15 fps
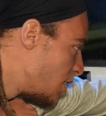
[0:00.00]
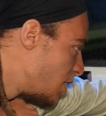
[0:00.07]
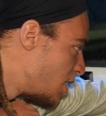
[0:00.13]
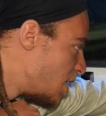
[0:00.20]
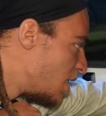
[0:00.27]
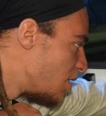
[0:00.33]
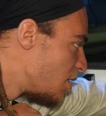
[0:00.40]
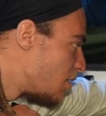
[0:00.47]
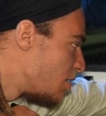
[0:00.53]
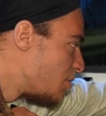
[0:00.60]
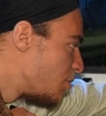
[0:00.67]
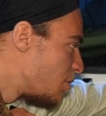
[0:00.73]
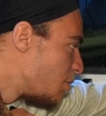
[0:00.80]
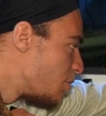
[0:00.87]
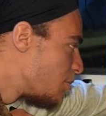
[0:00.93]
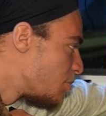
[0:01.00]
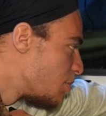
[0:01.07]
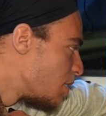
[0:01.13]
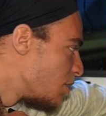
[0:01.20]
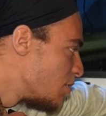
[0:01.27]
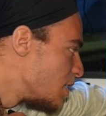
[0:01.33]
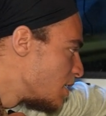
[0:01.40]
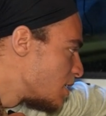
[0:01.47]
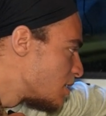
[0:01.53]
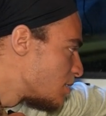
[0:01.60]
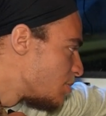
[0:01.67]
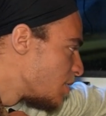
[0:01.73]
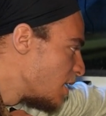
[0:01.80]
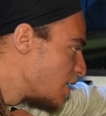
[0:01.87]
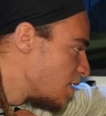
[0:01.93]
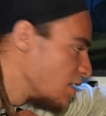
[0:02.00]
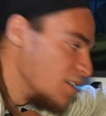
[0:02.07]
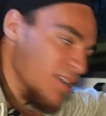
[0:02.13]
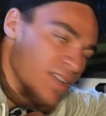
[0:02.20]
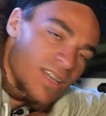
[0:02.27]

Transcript: it'll blow this breaker